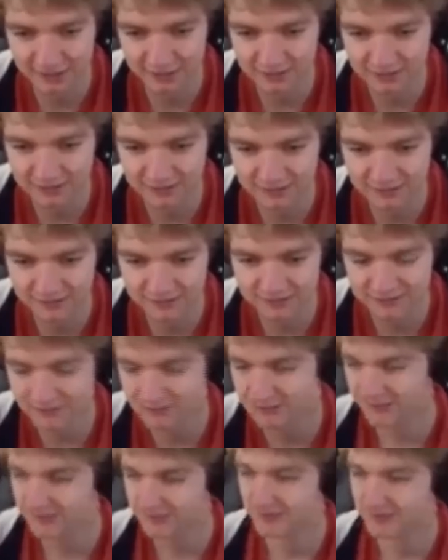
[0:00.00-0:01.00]
What's
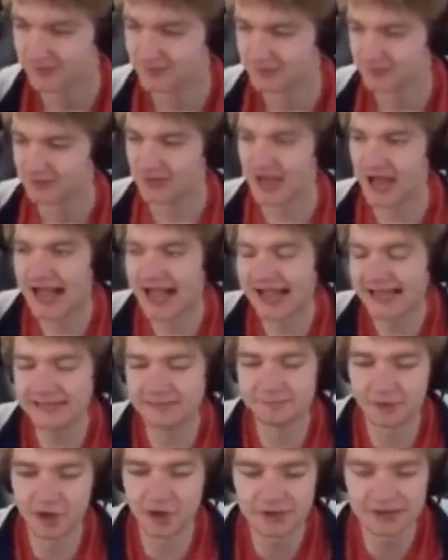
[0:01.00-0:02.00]
I ate,
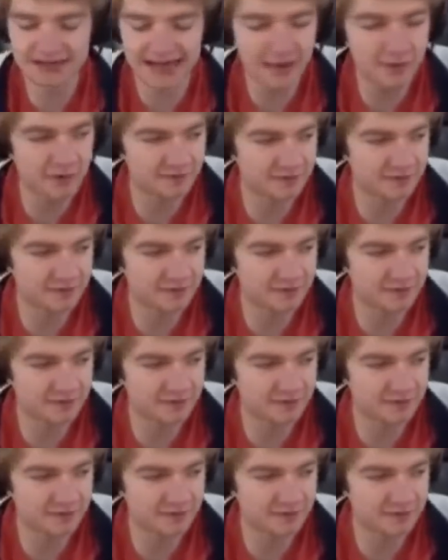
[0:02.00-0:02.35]
but now I've